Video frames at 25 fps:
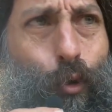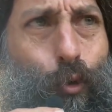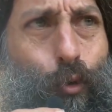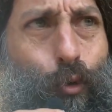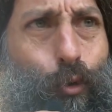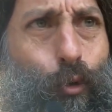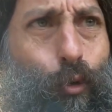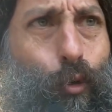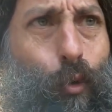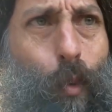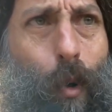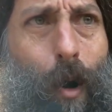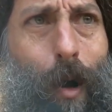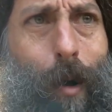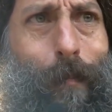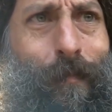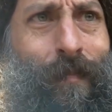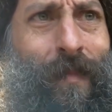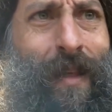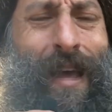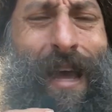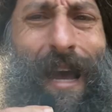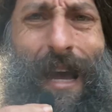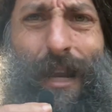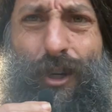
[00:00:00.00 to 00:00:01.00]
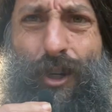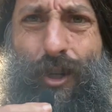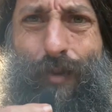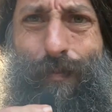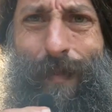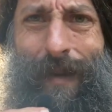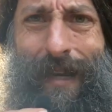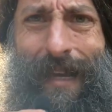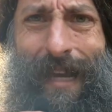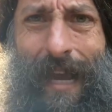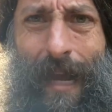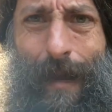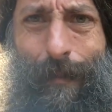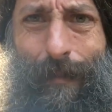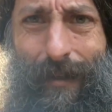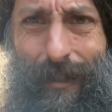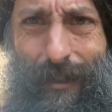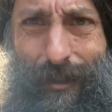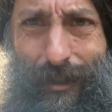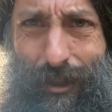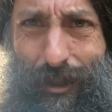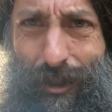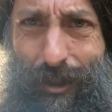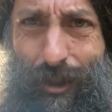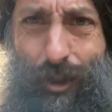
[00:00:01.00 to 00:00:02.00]
grew up and just became
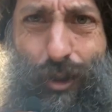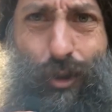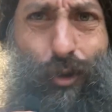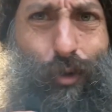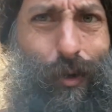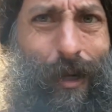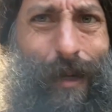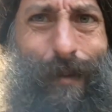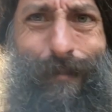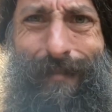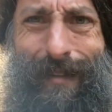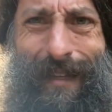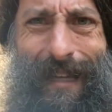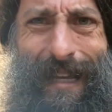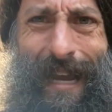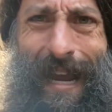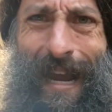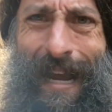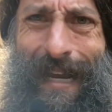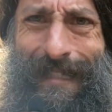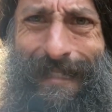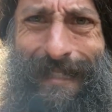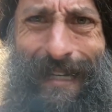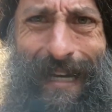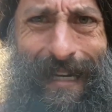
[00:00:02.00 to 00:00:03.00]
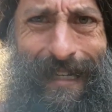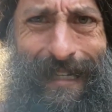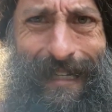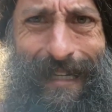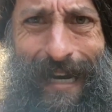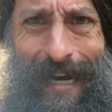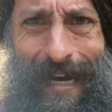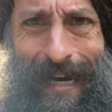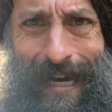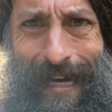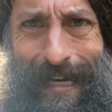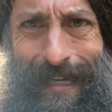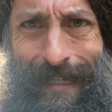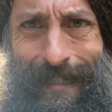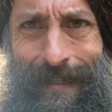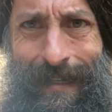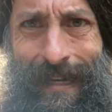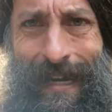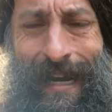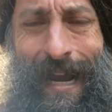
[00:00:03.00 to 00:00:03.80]
extremely anti-God,